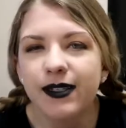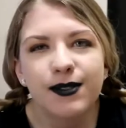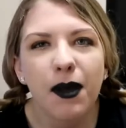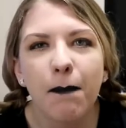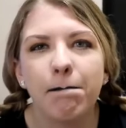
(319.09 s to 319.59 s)

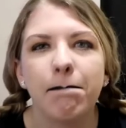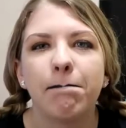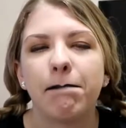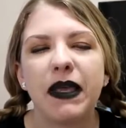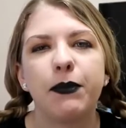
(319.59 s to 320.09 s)
some
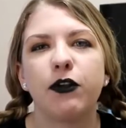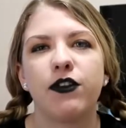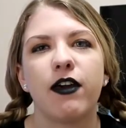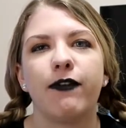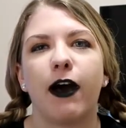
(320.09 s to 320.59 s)
people
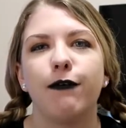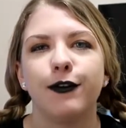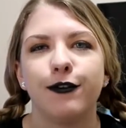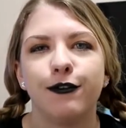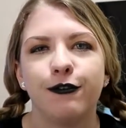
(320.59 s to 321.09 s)
give out